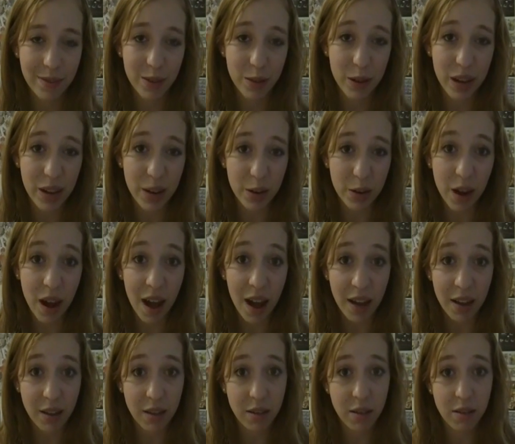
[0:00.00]
It's okay to
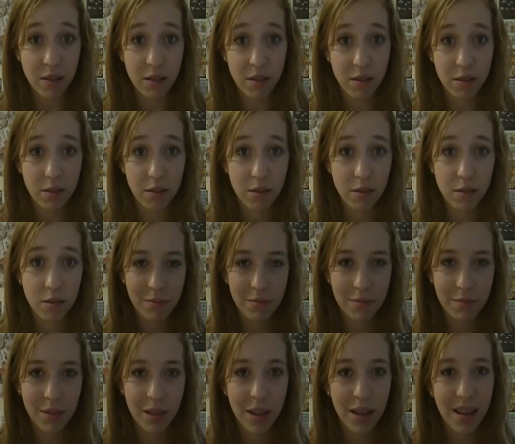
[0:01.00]
cry.
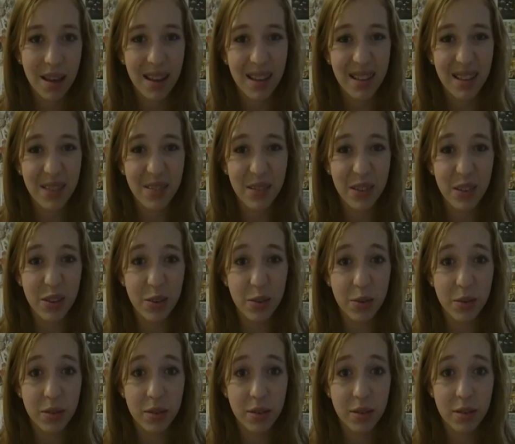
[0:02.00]
I love you.